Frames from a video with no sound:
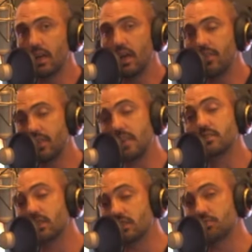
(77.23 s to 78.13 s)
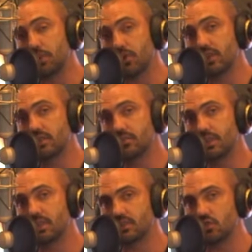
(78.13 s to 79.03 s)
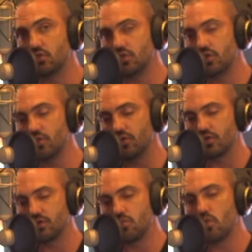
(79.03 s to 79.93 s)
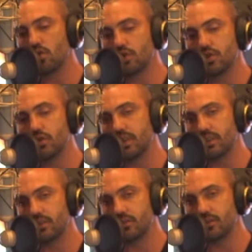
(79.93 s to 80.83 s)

And that's the experience, because you there's more to it.